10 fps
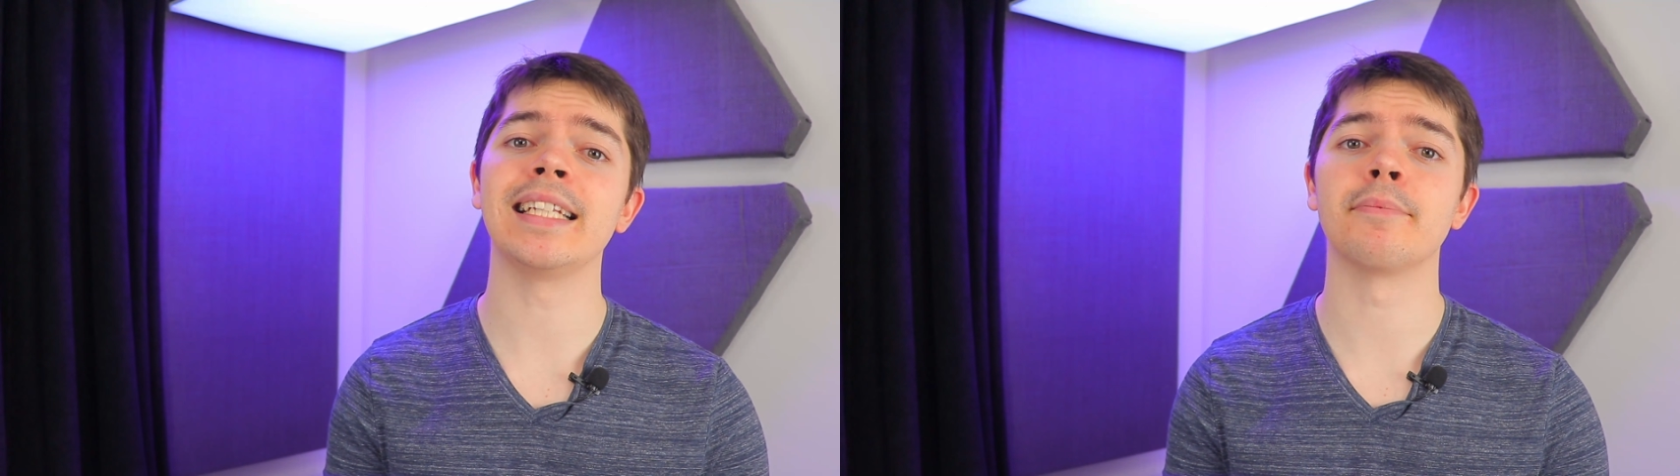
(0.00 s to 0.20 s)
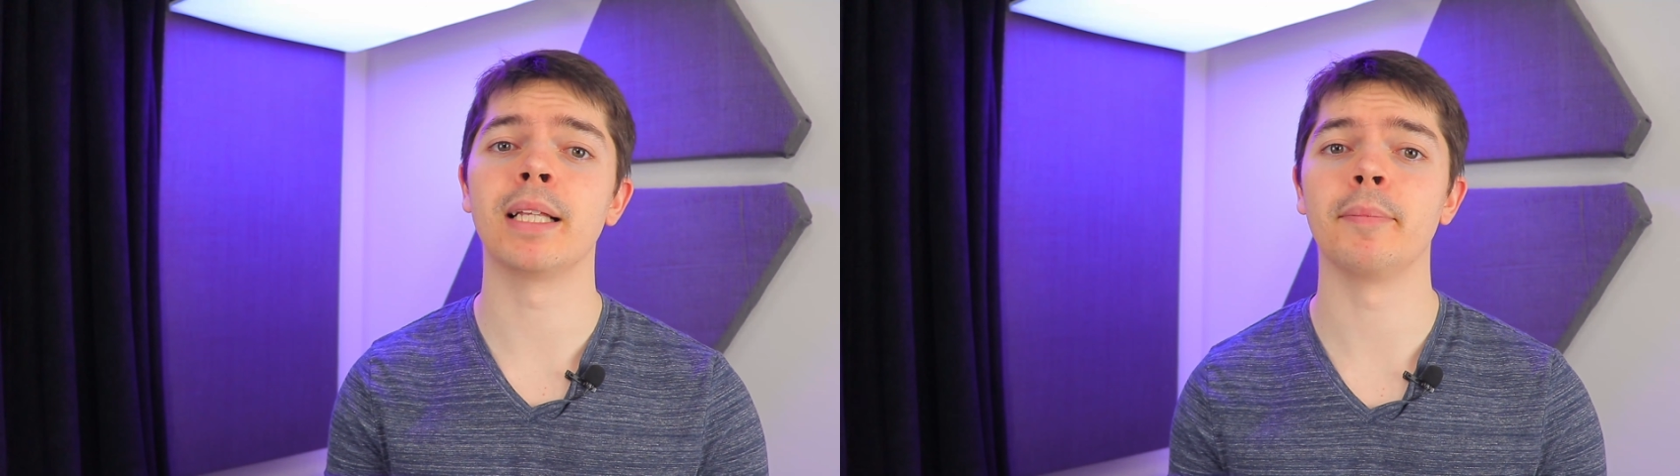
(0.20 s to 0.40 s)

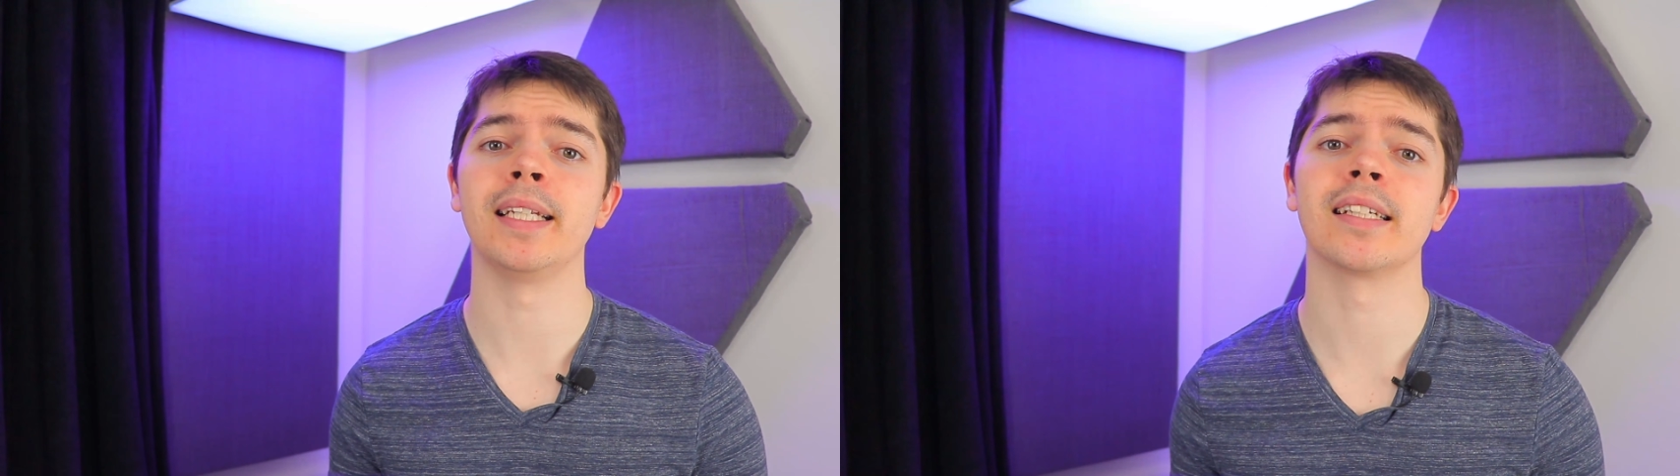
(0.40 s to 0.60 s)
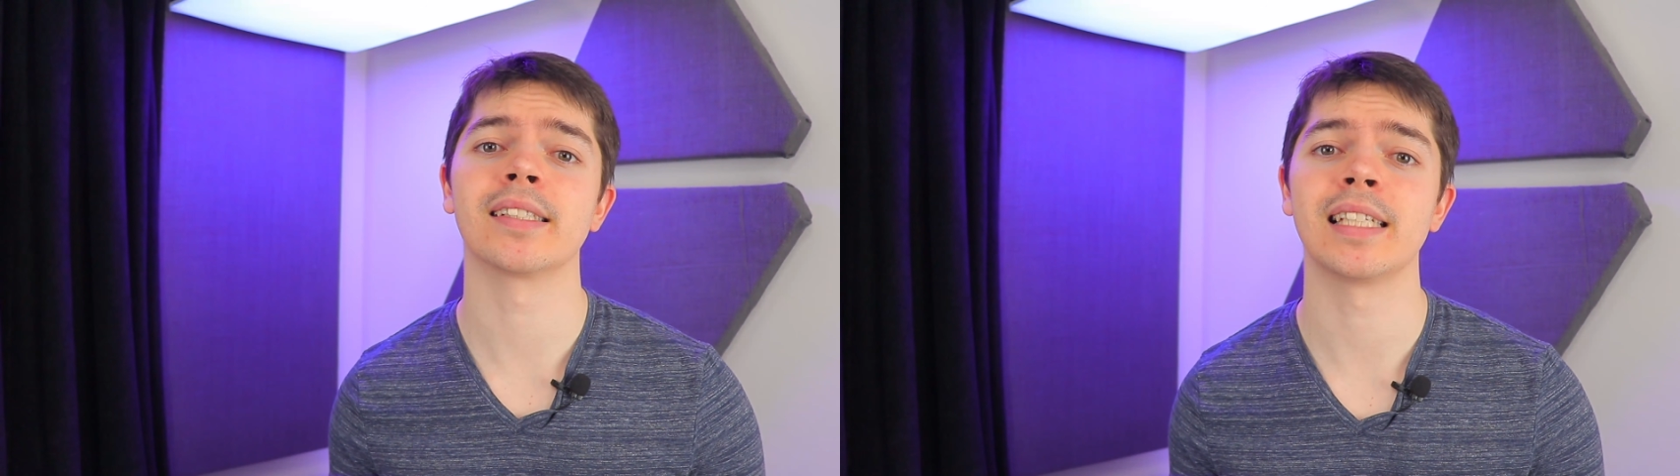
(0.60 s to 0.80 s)

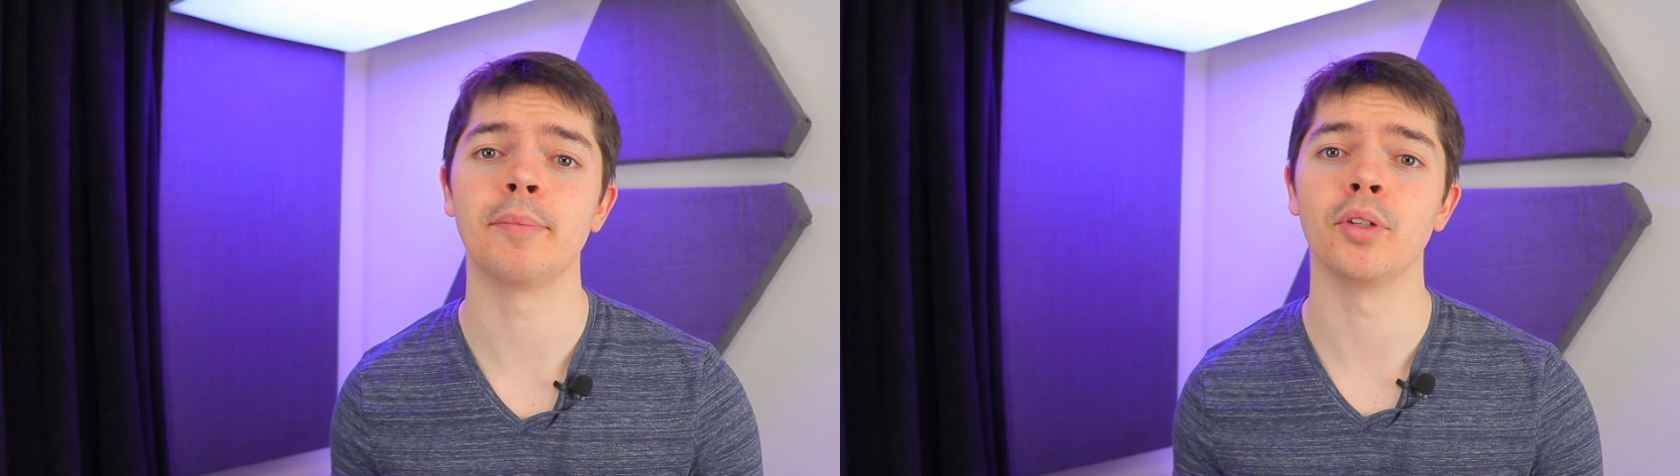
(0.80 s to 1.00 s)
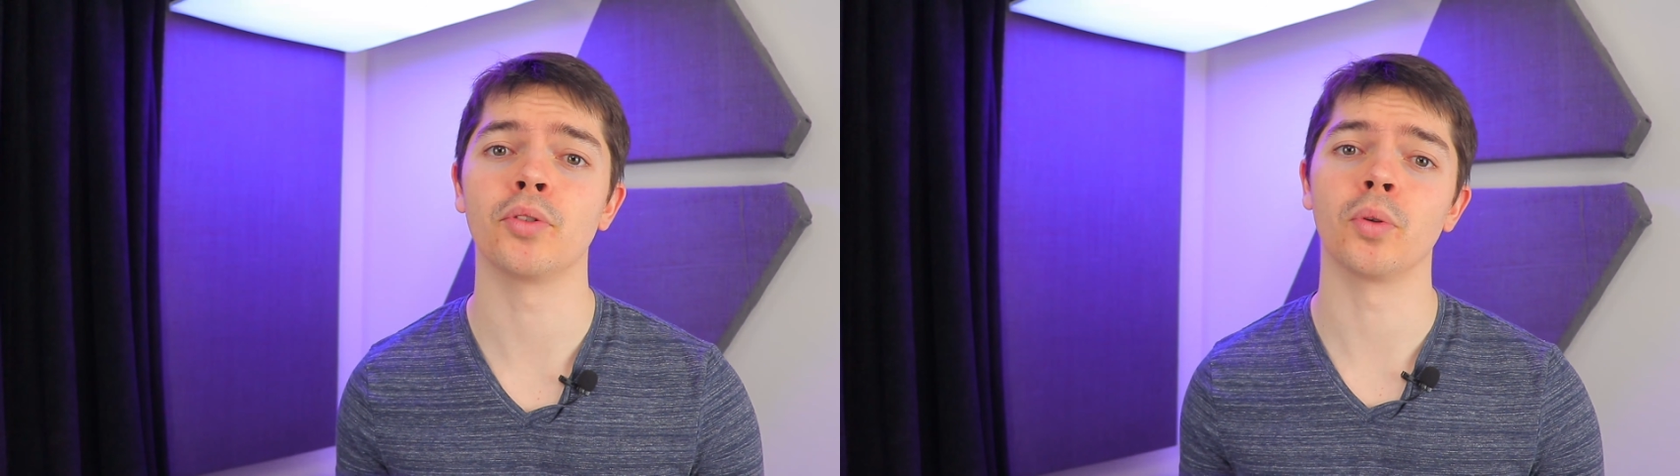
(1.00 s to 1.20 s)

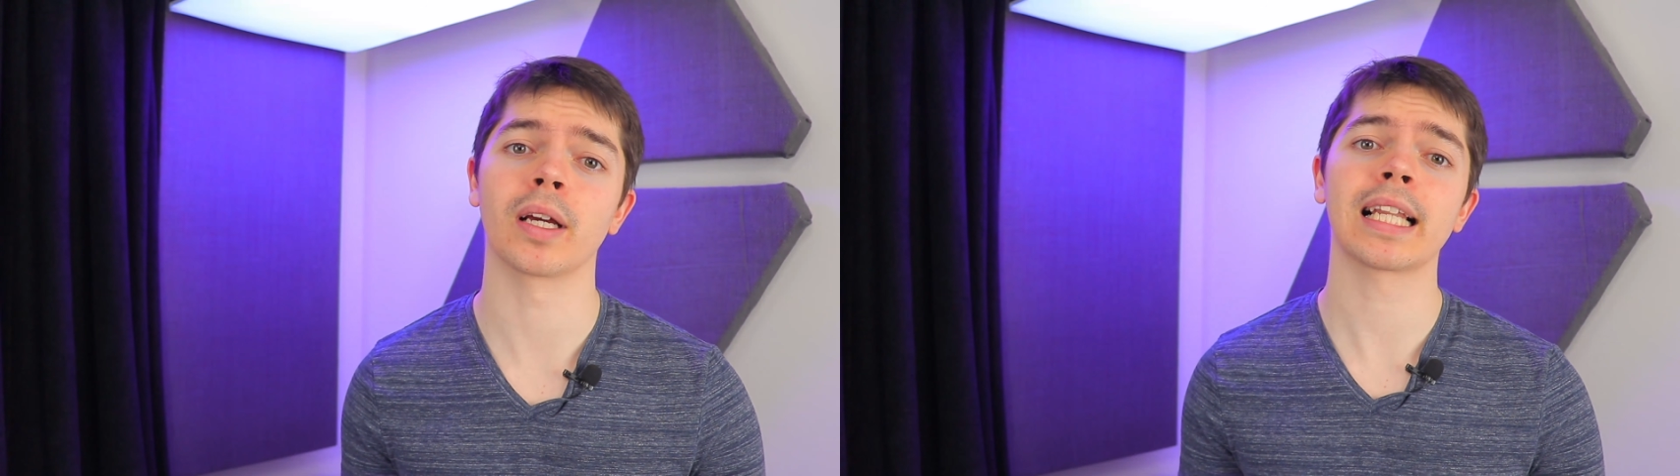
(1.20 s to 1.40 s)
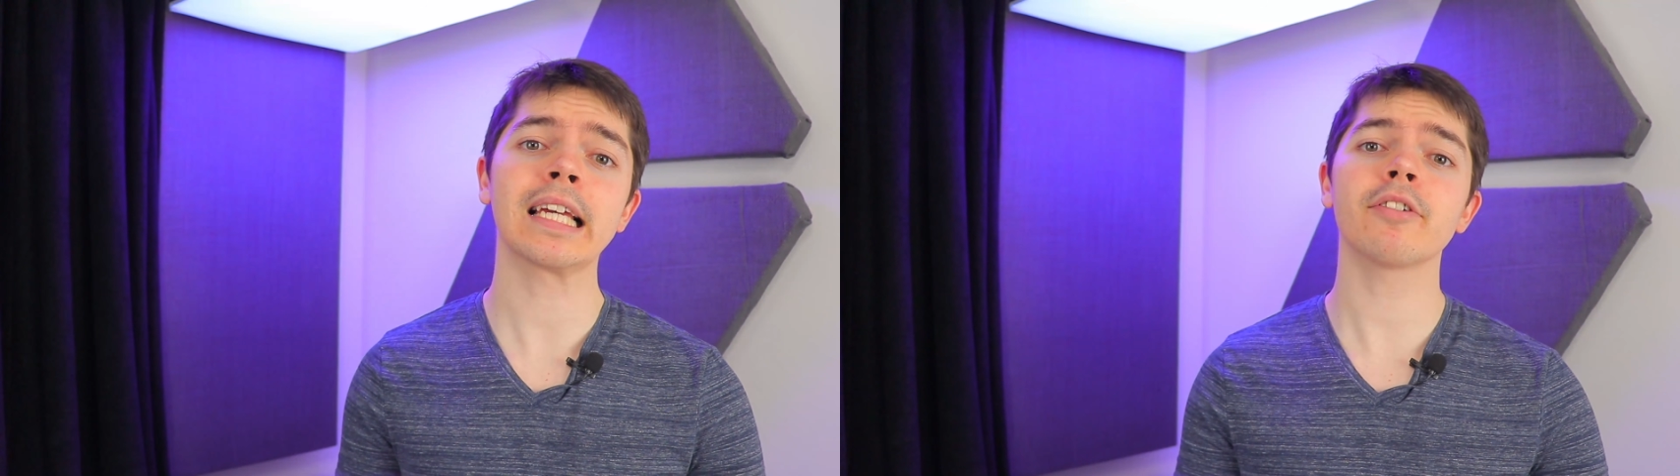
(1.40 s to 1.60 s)
CPU cooler
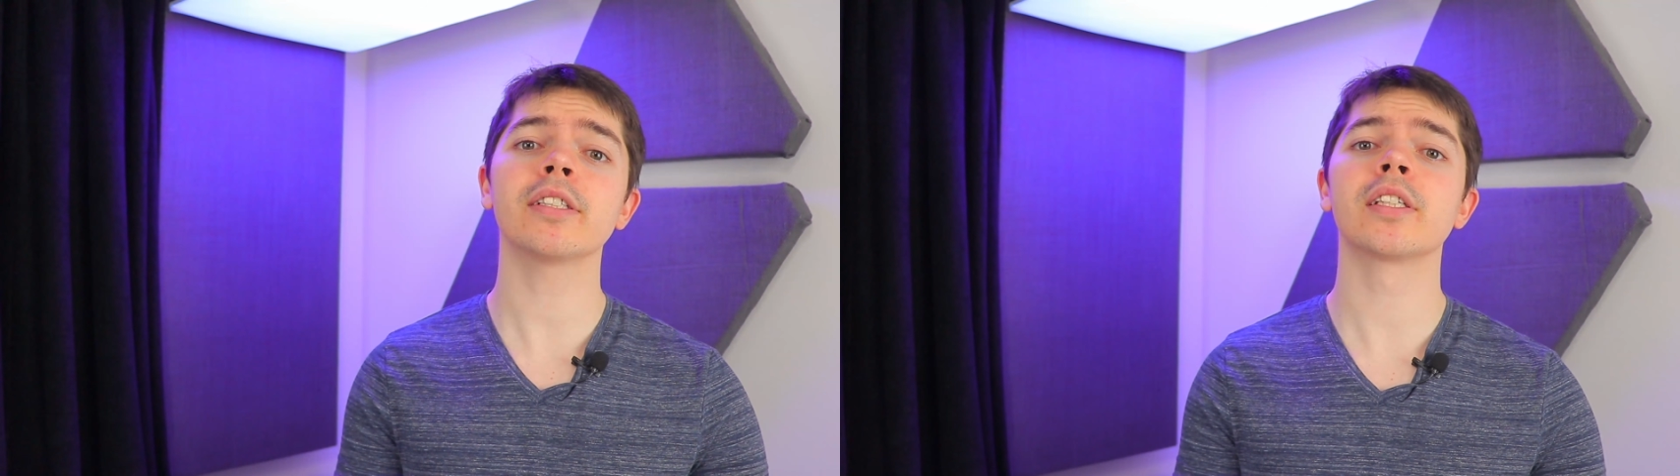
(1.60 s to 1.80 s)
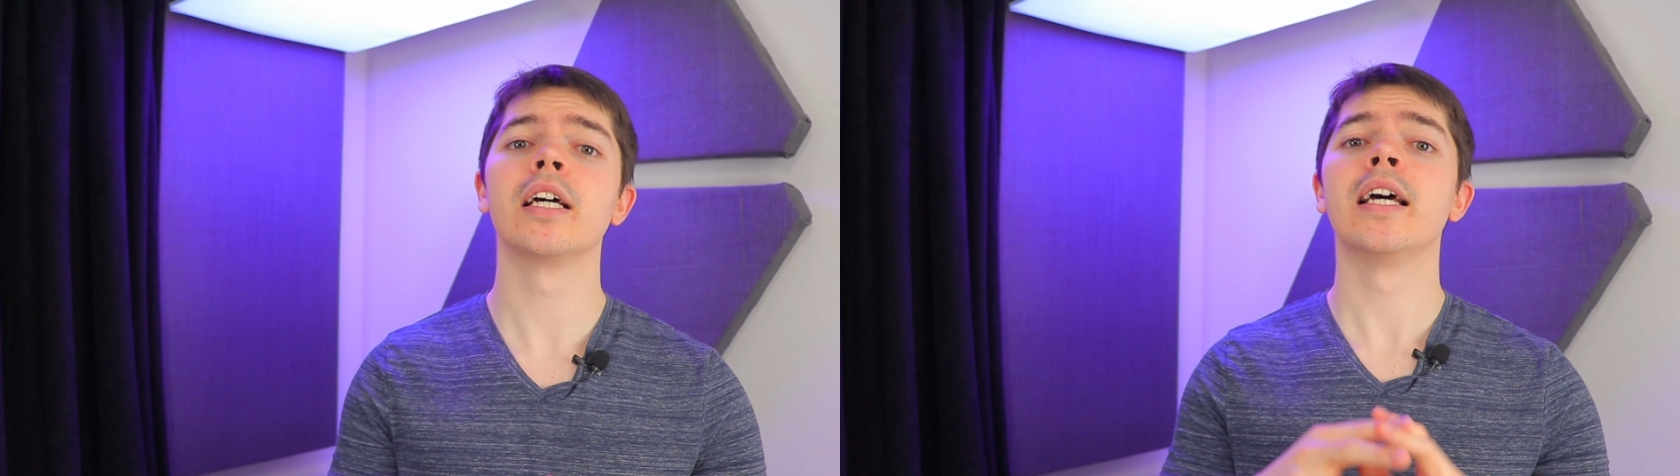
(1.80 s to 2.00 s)
clearance,